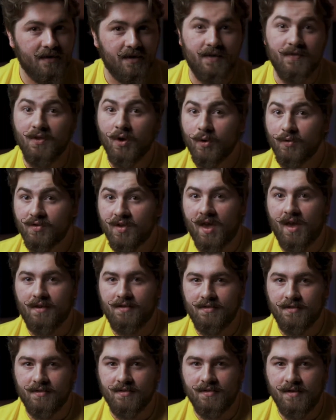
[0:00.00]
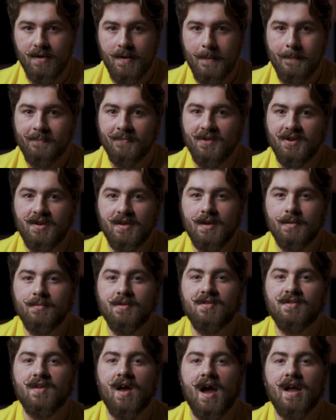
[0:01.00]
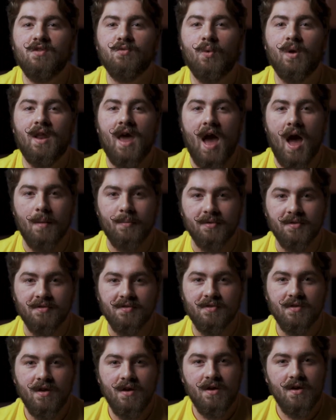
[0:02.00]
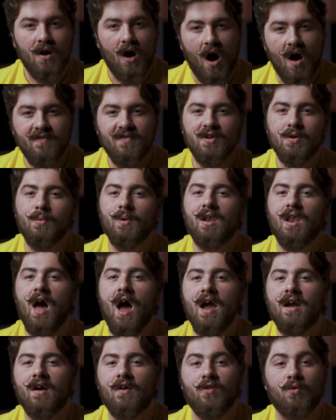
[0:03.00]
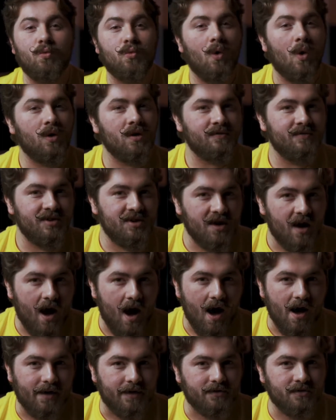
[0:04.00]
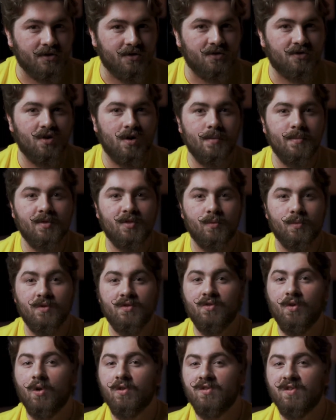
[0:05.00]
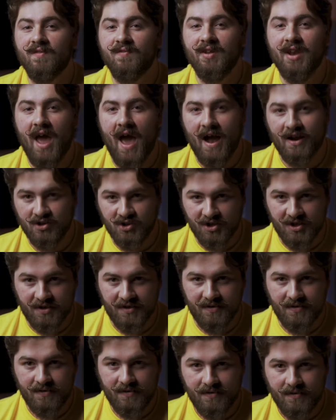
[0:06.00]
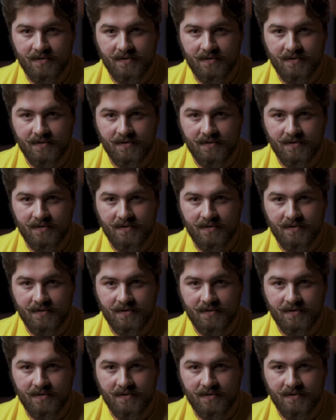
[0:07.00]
In those cases, the DM decides what happens, often relying on the roll of a die to determine the results of an action.